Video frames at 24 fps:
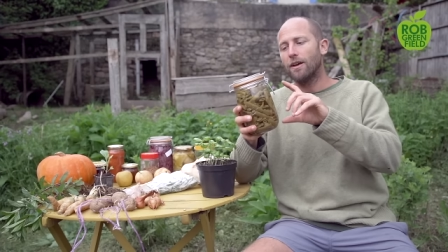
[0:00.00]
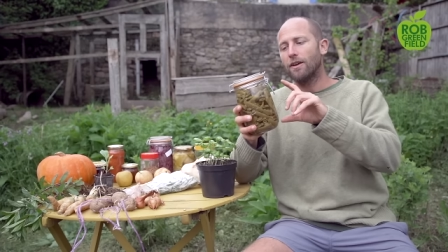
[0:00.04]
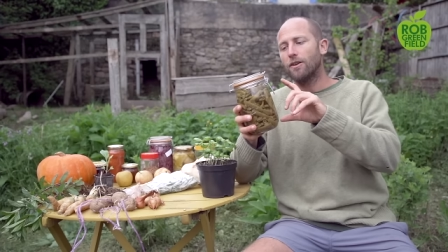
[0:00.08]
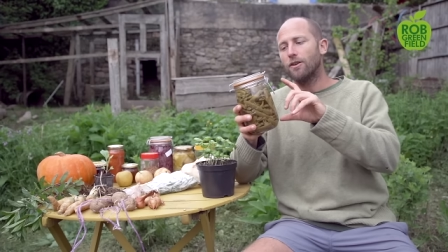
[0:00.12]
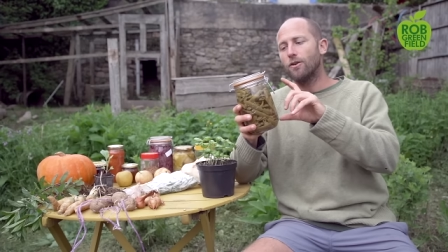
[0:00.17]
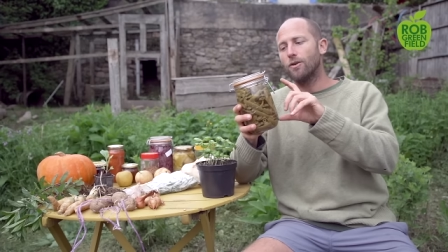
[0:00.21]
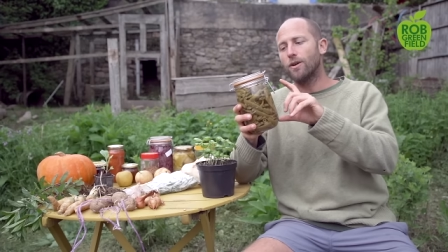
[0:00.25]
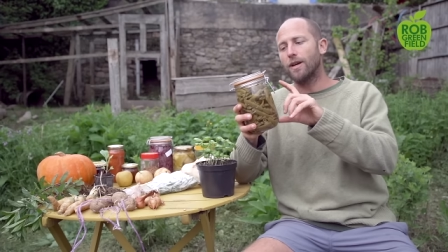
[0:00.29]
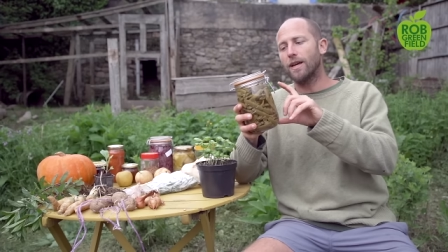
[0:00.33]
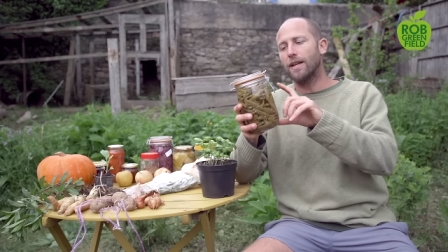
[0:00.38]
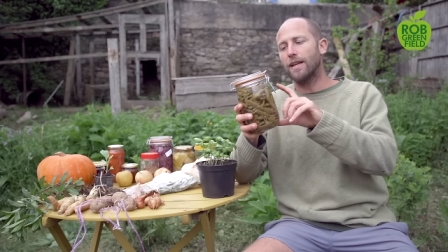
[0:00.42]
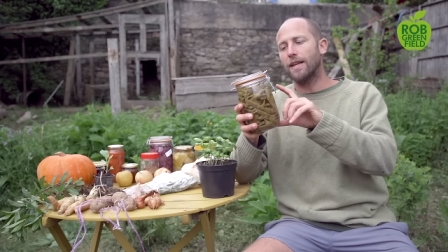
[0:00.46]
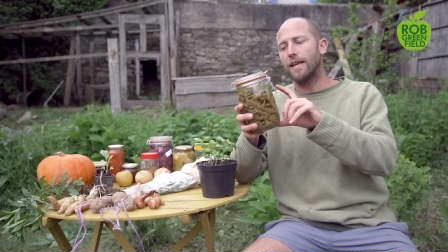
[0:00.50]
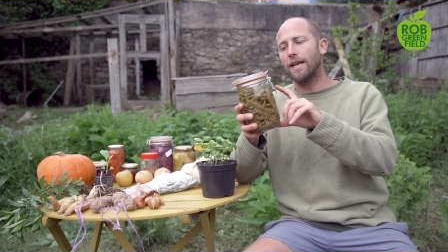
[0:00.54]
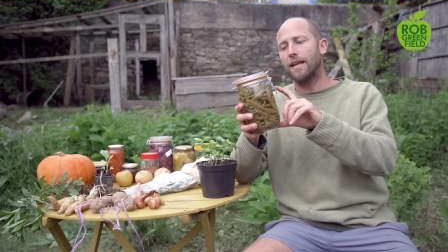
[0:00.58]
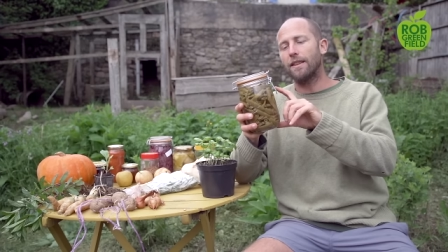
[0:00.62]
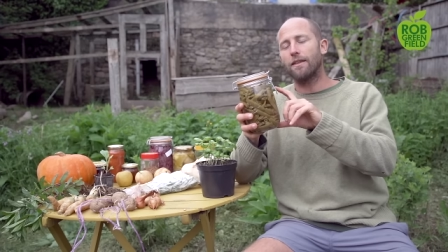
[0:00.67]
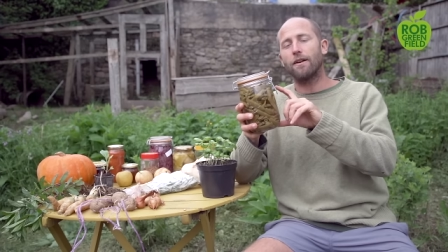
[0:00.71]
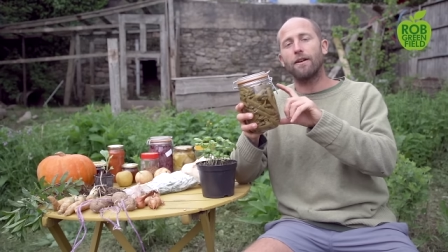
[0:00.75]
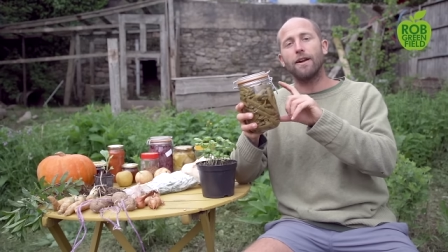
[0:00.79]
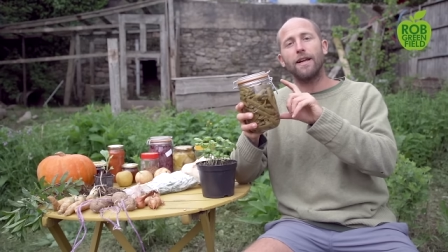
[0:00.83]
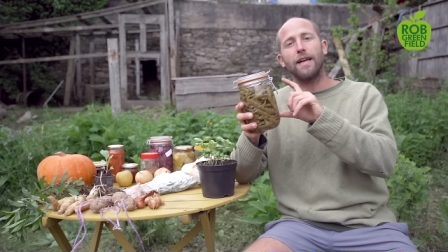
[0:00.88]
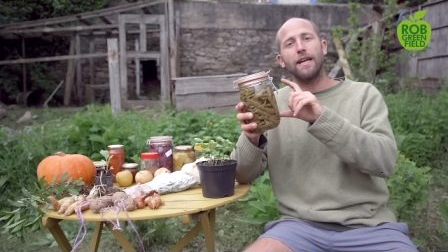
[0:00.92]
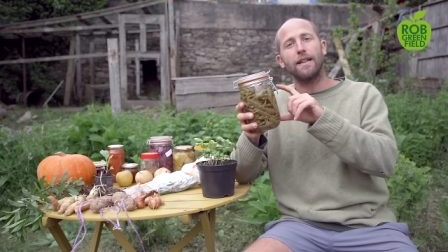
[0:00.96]
You can
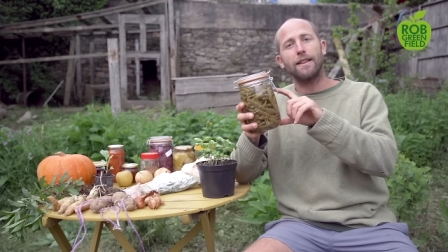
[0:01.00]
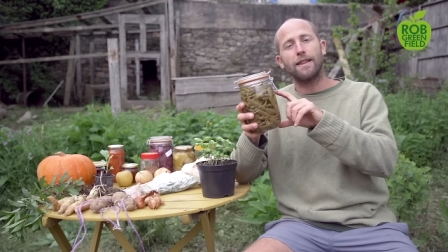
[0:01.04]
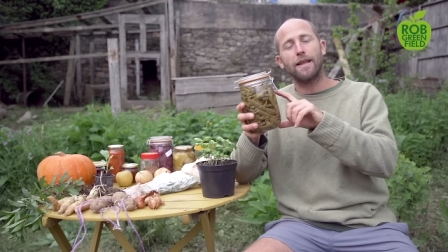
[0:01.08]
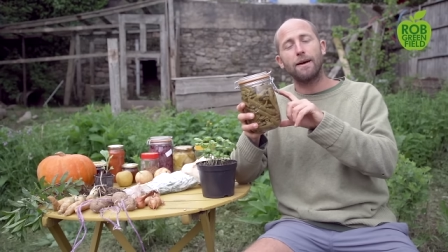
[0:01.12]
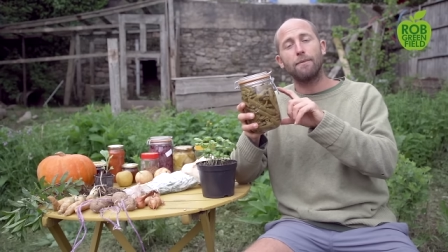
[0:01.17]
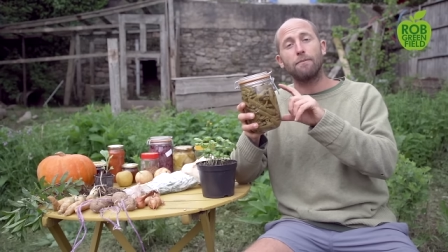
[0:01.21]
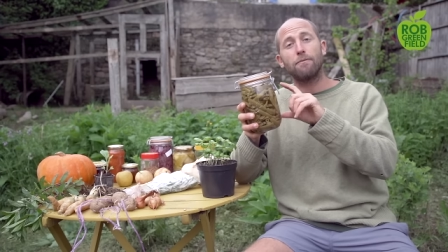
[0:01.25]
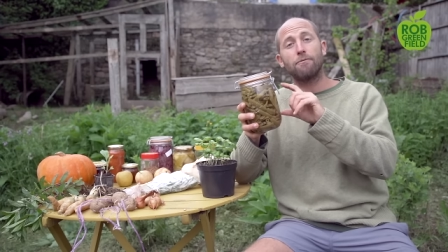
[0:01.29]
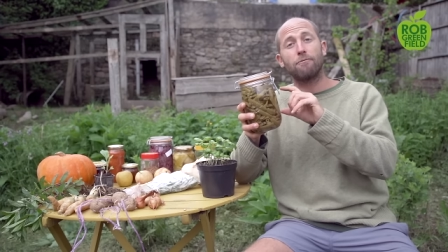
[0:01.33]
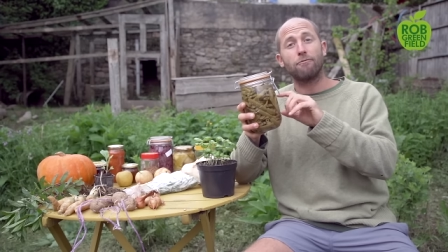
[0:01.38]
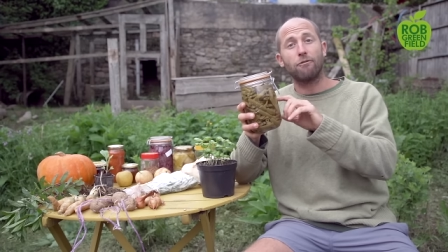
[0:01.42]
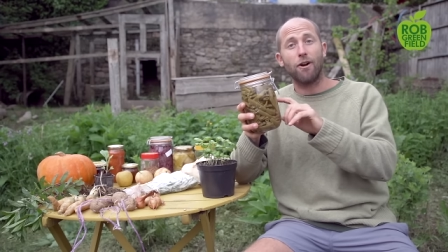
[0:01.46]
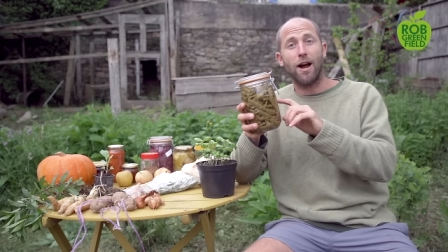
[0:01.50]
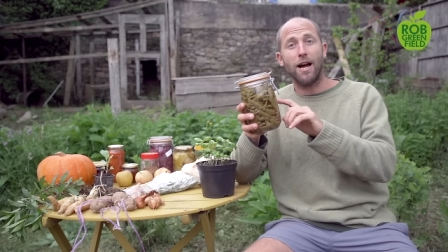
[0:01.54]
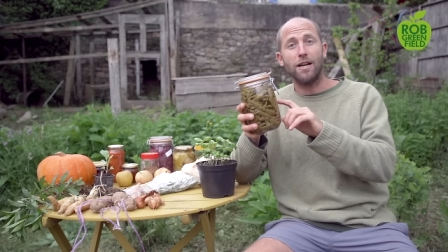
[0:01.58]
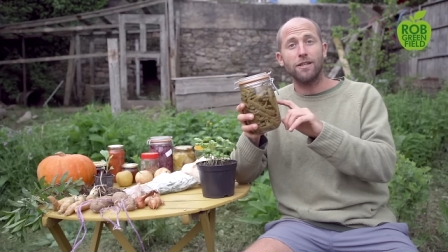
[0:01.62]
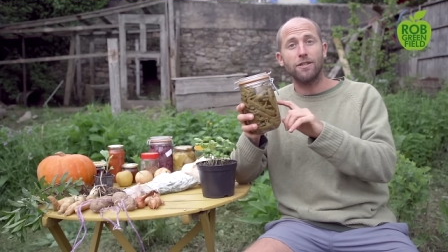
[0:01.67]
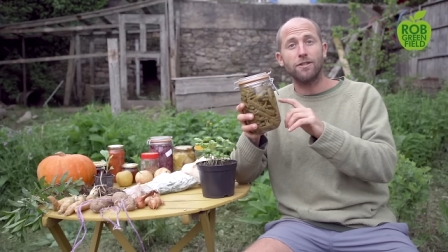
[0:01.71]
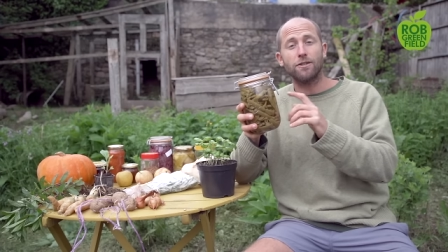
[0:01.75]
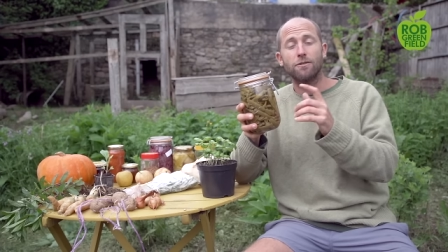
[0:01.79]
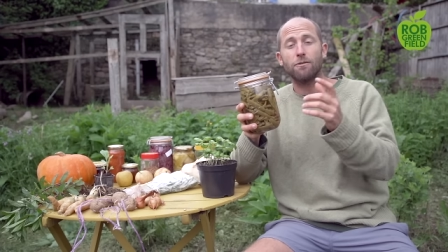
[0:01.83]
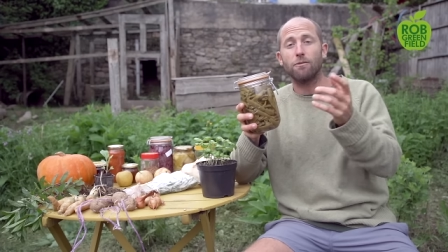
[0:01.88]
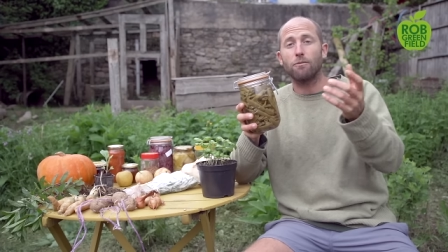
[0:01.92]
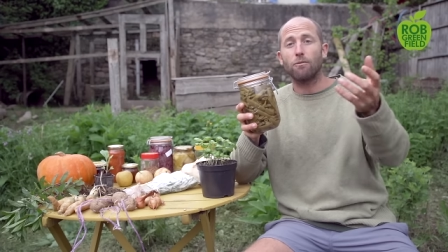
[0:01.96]
either eat them
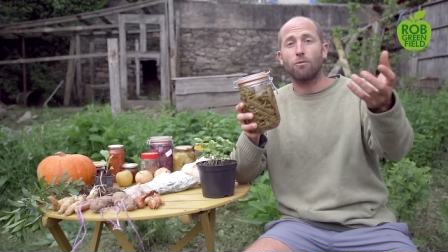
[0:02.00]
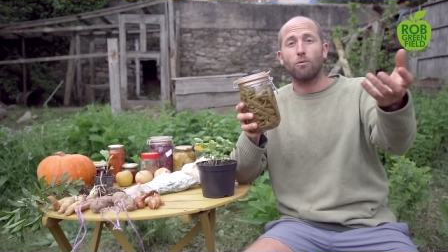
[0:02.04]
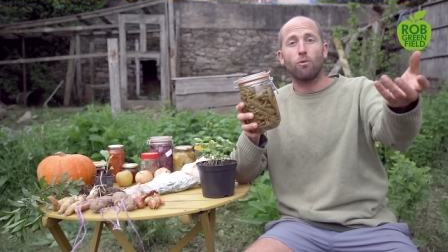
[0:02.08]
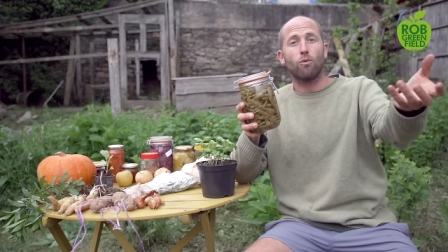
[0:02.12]
fresh